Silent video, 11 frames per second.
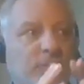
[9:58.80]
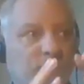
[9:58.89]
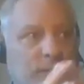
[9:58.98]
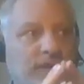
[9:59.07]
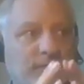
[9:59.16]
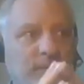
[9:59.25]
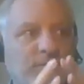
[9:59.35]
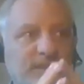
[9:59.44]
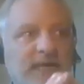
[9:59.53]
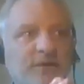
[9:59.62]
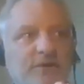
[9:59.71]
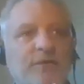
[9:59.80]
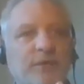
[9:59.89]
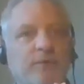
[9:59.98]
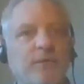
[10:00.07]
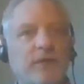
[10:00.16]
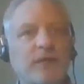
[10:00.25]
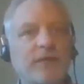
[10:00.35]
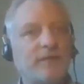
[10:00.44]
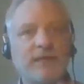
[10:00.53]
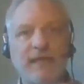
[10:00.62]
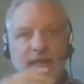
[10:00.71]
the work, the post editor doing the work, and
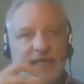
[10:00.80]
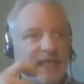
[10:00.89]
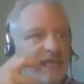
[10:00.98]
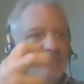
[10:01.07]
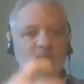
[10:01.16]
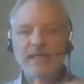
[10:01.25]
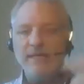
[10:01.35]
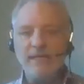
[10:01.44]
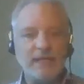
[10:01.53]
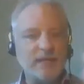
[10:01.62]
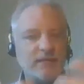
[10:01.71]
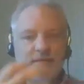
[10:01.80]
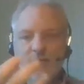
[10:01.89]
you can get immediate